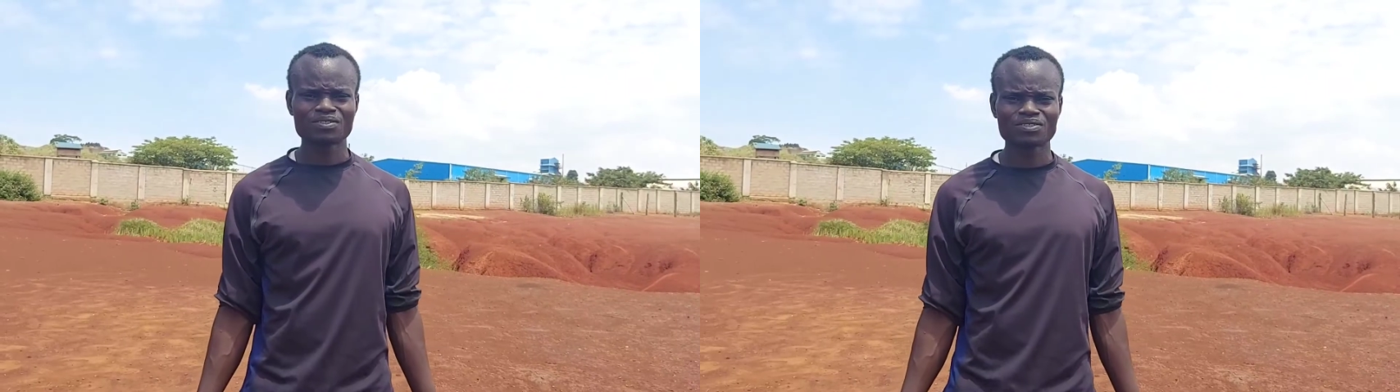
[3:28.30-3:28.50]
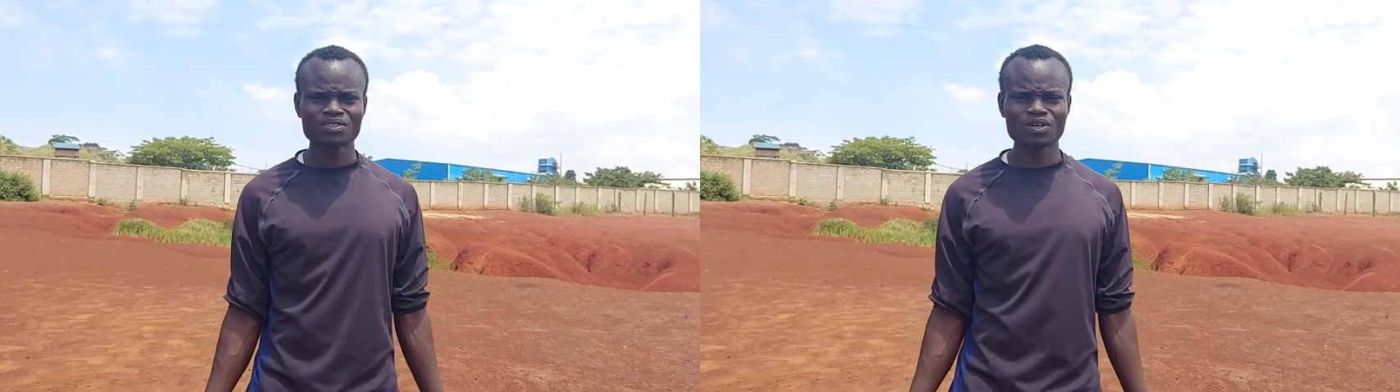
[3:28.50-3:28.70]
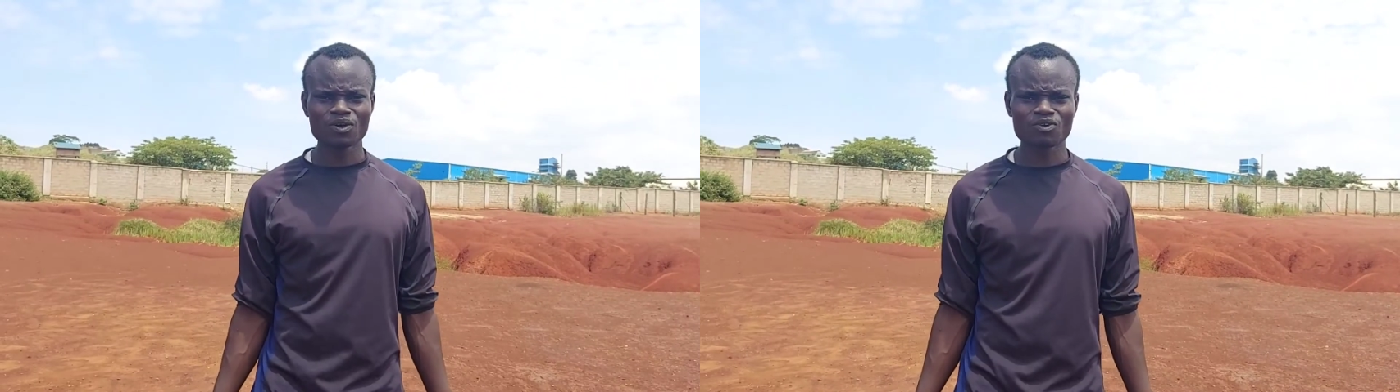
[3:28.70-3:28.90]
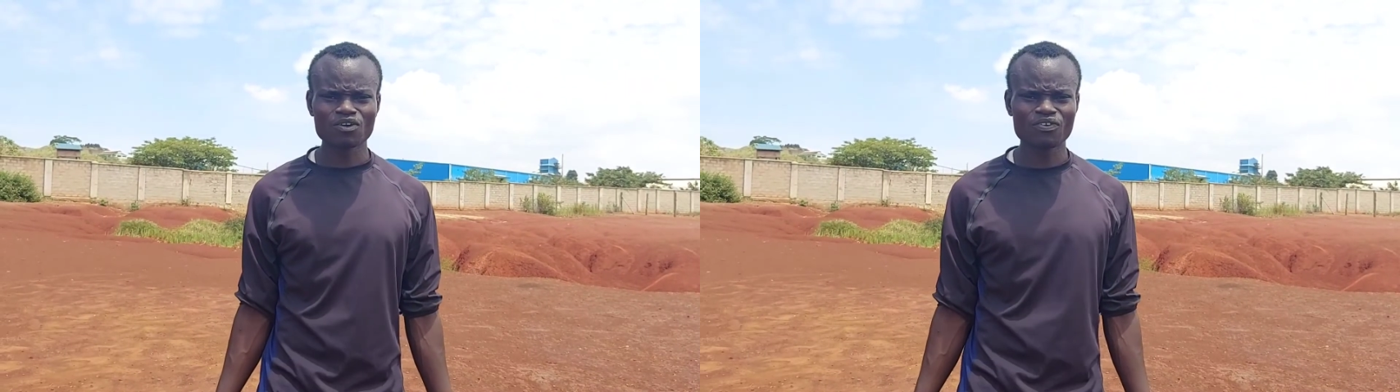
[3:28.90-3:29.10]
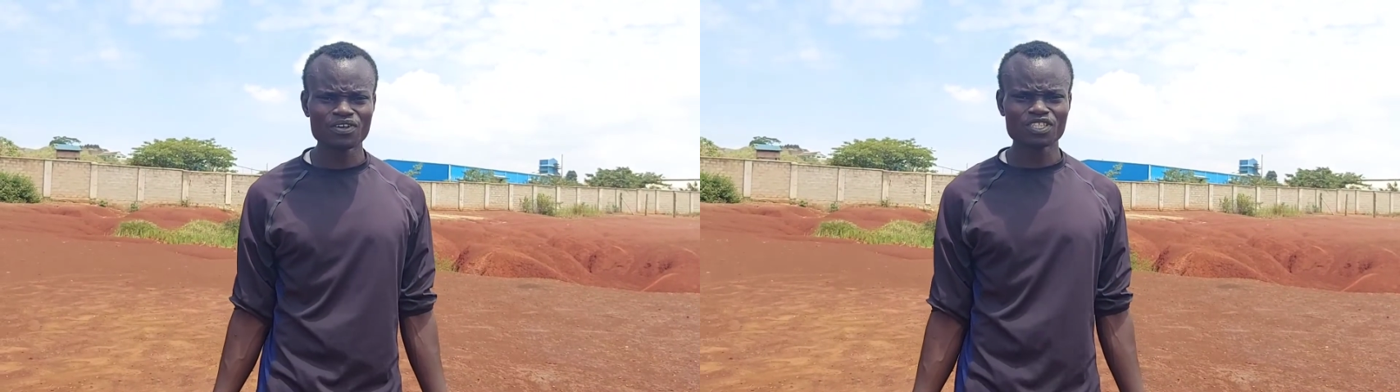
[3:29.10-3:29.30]
So the
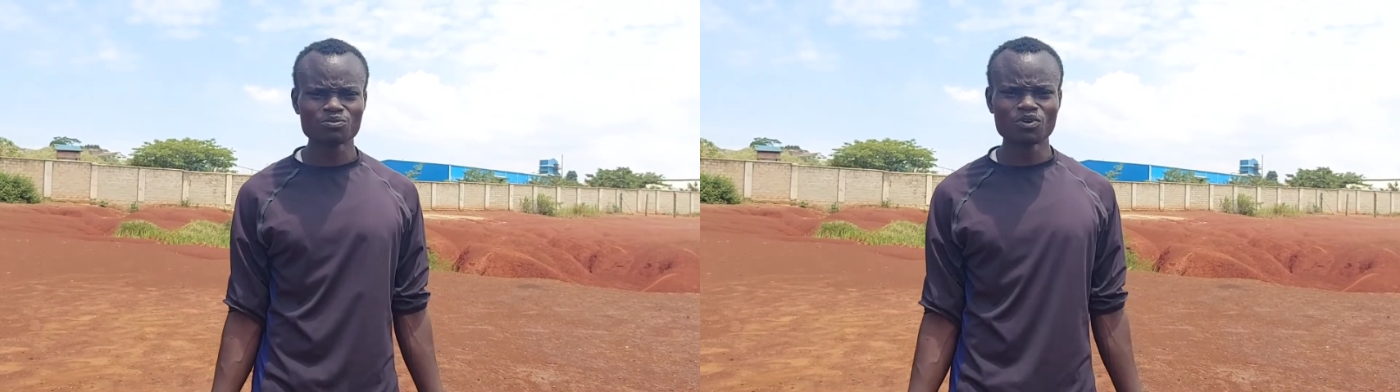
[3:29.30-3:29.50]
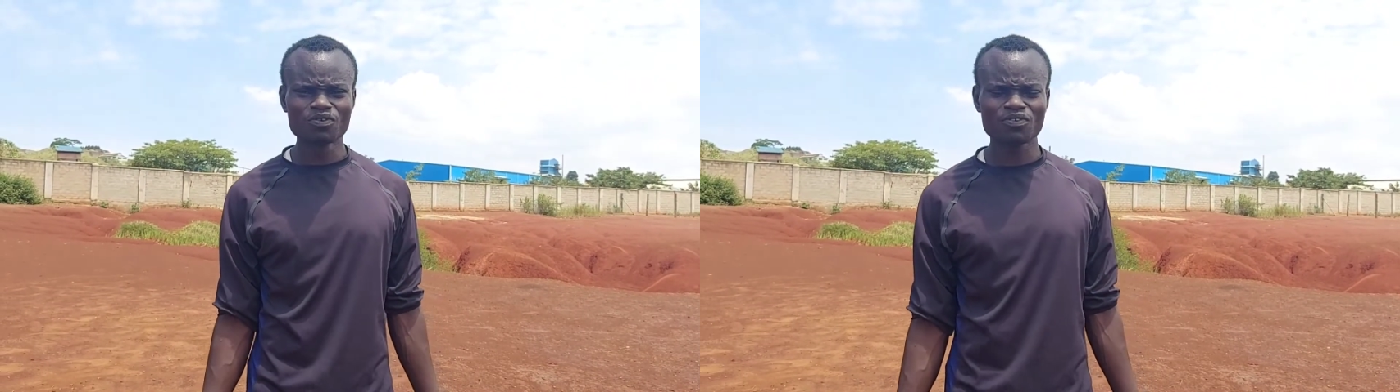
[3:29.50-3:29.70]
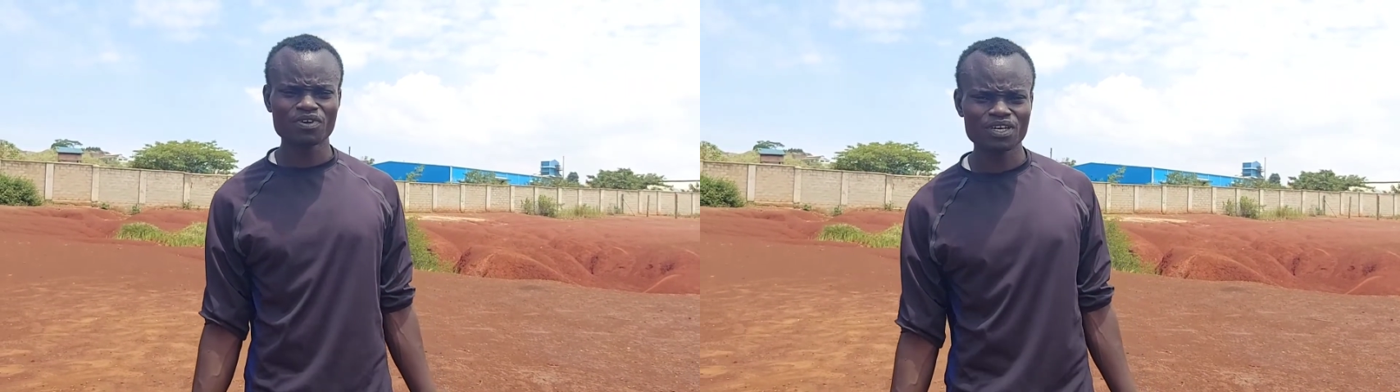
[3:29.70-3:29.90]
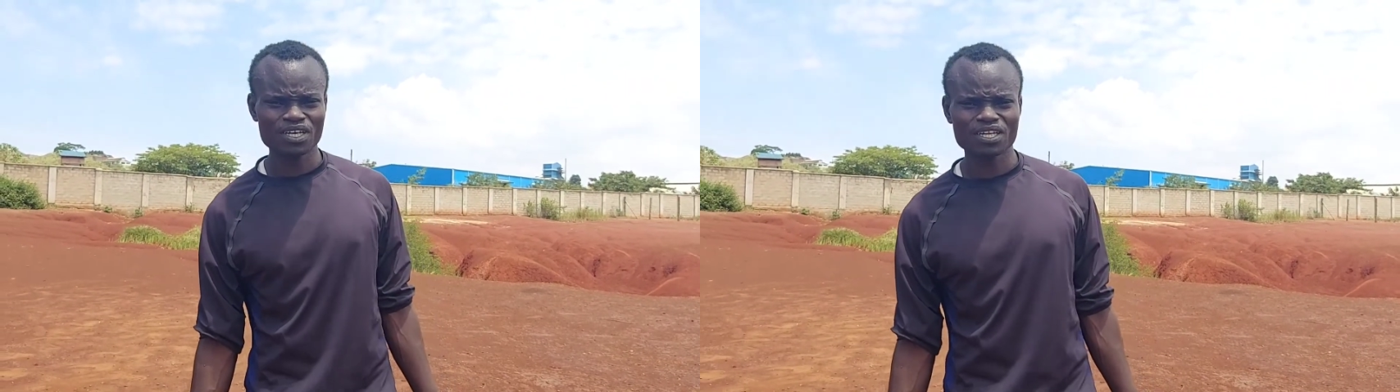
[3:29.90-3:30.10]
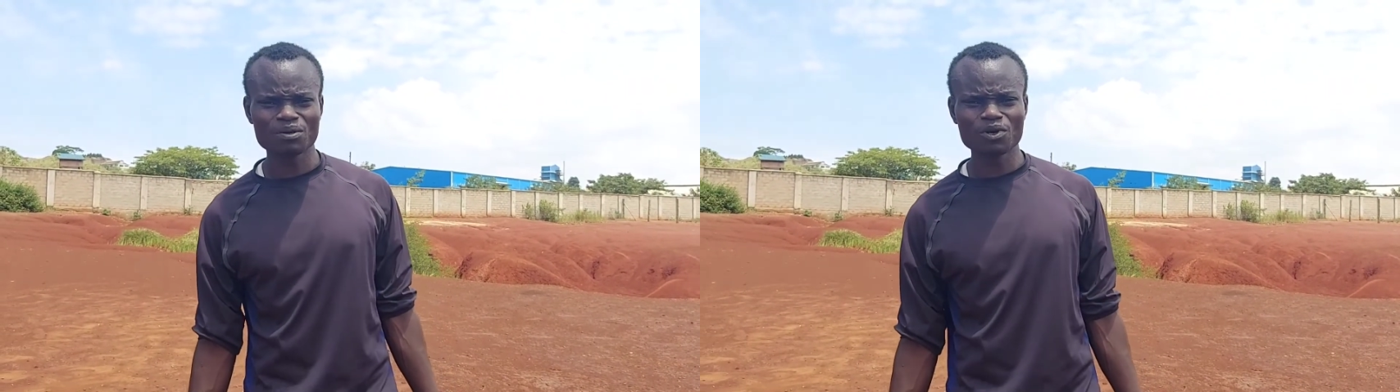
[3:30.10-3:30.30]
control for this move,
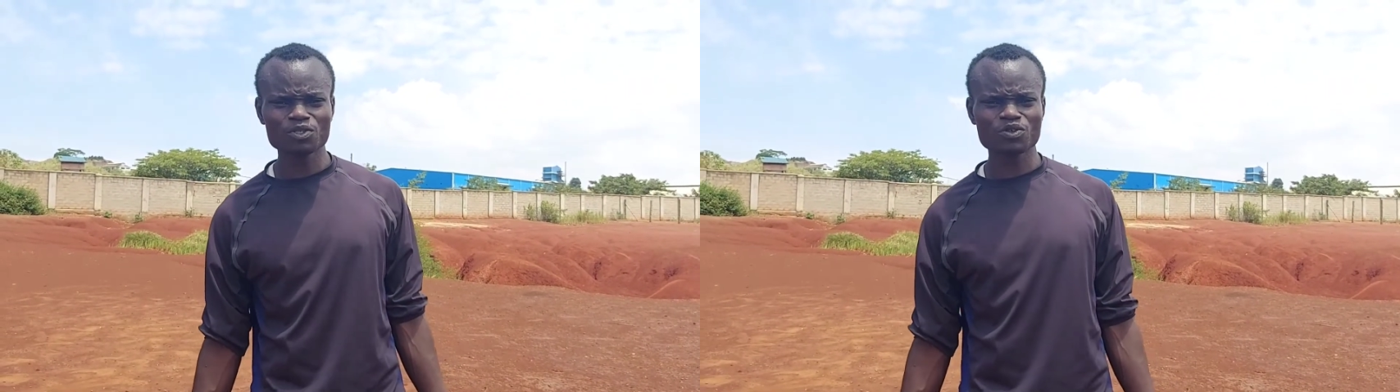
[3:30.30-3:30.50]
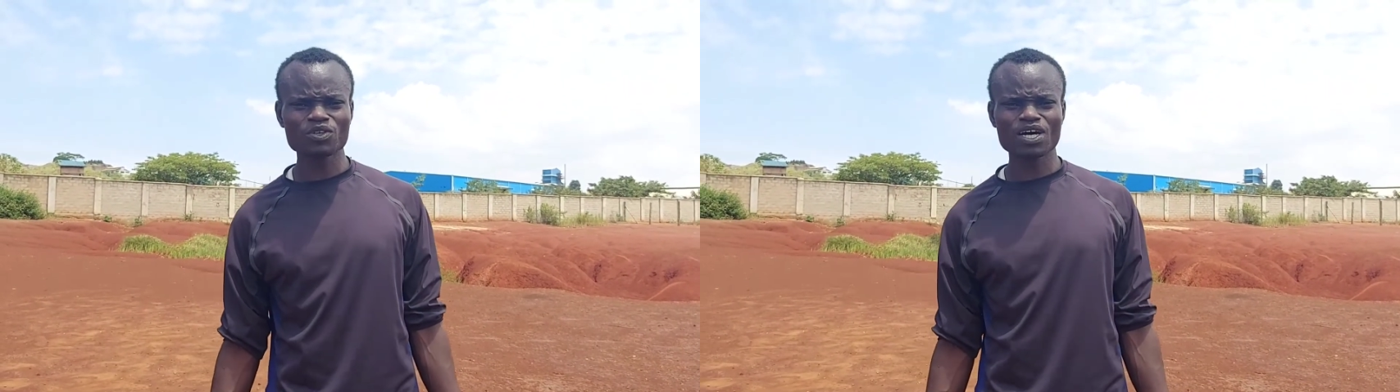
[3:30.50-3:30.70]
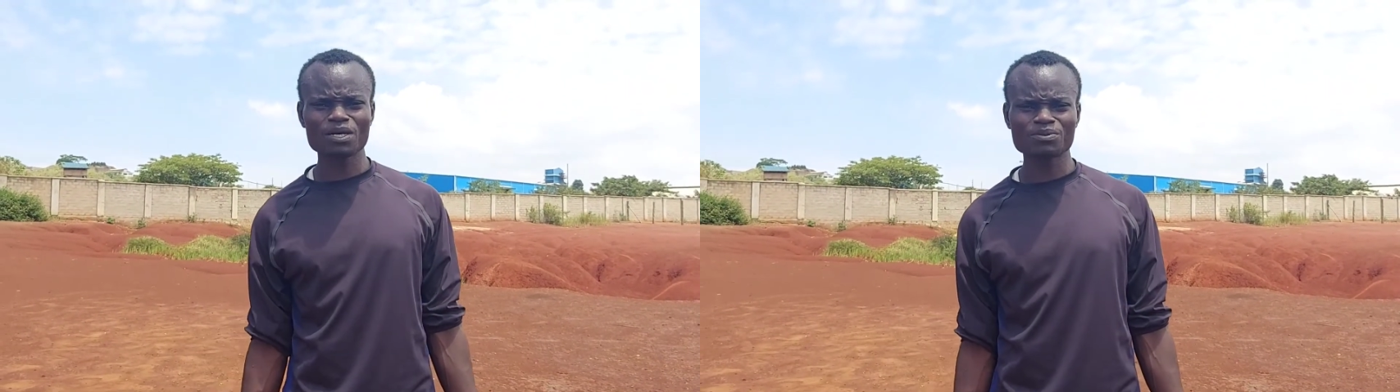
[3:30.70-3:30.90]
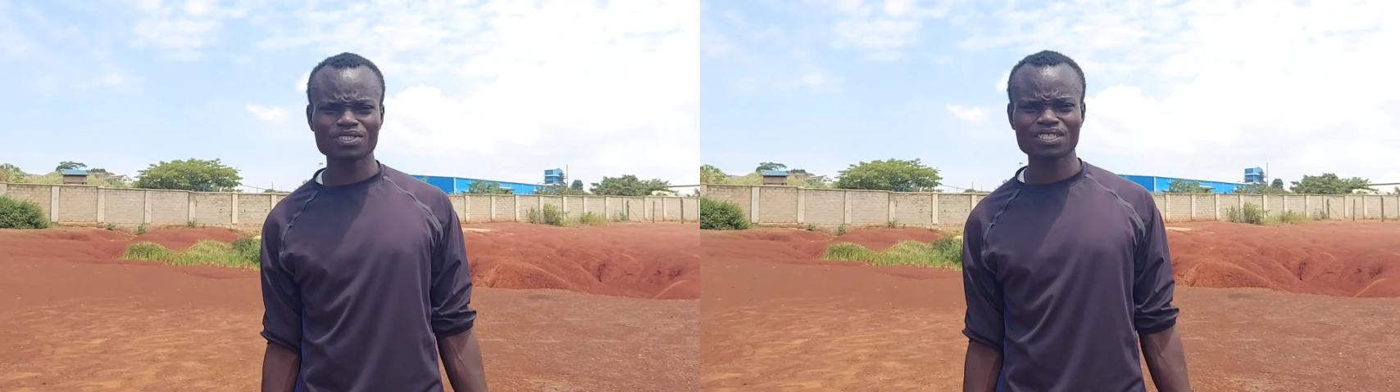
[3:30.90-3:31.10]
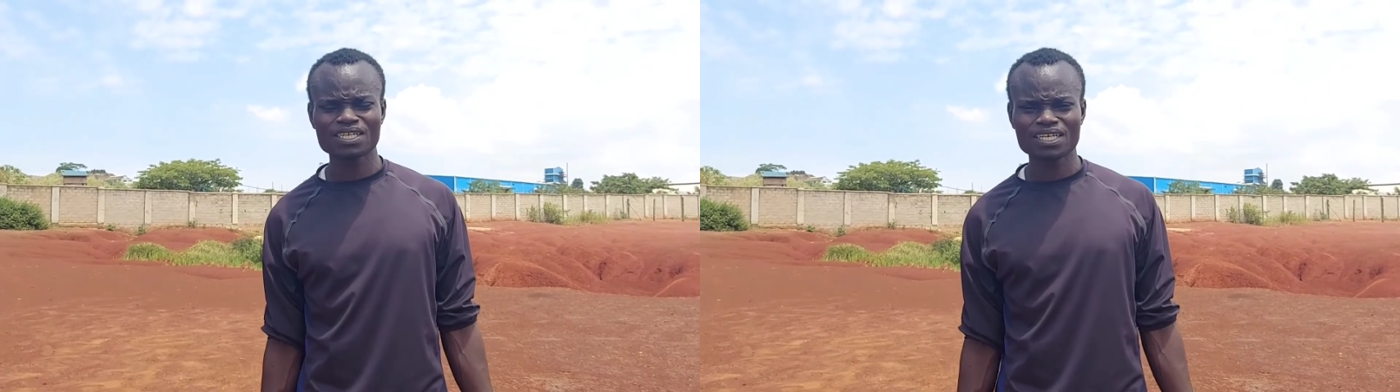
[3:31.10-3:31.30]
the more you swing your arms,